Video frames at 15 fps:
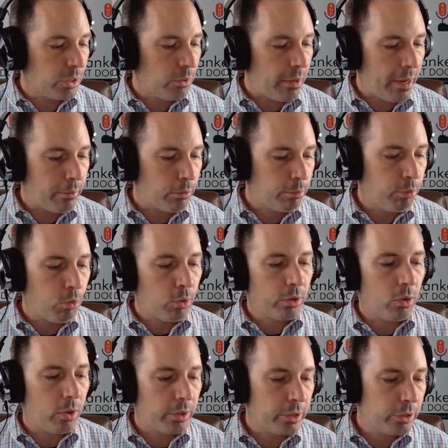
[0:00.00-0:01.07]
So, a
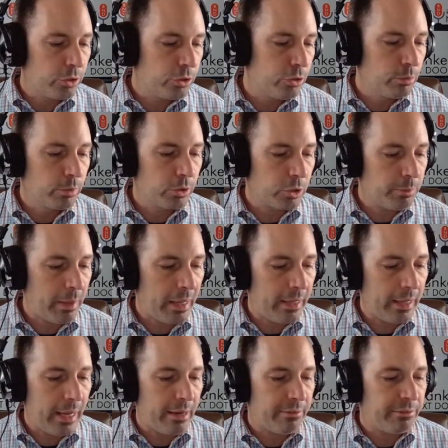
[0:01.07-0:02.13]
report on consumer
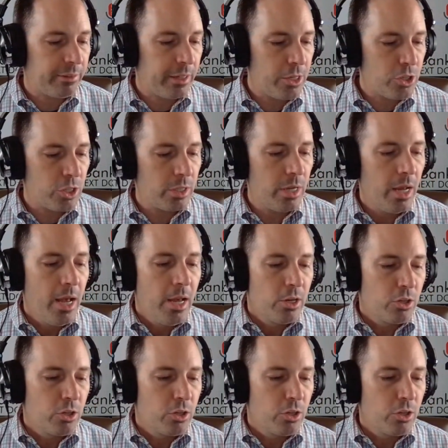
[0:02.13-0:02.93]
spending and inflation